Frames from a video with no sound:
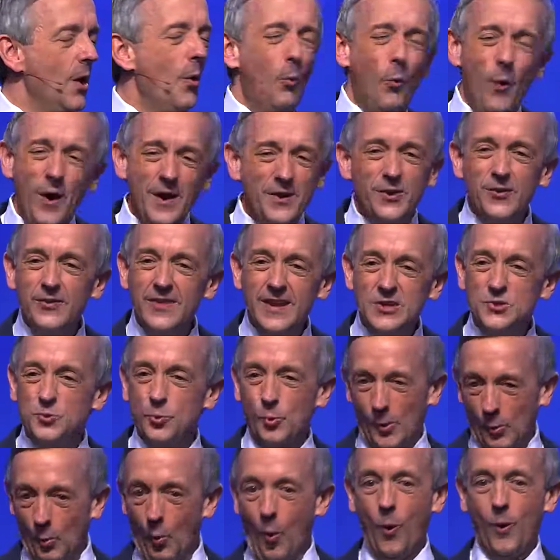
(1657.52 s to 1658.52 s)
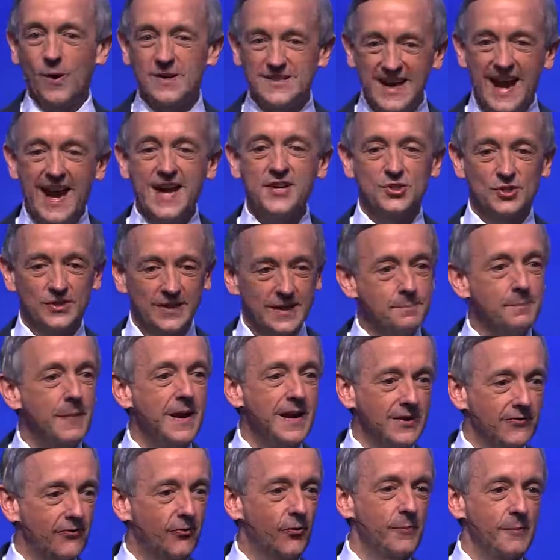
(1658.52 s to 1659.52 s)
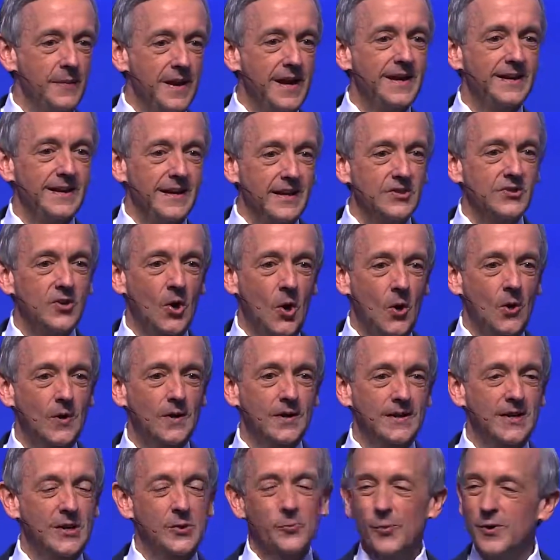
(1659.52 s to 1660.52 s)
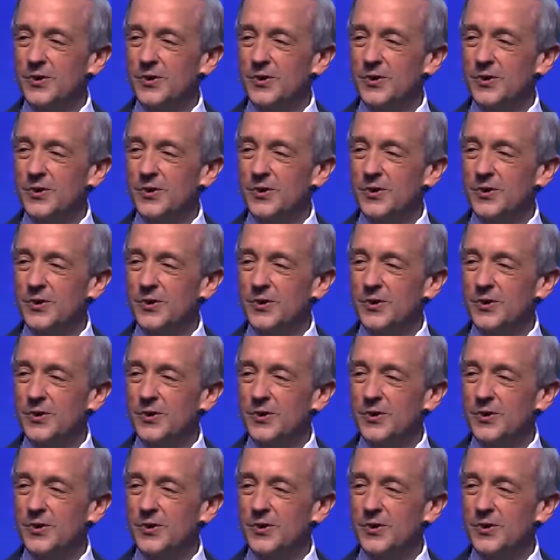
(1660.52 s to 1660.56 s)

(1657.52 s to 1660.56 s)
What do these rewards actually mean for me in eternity?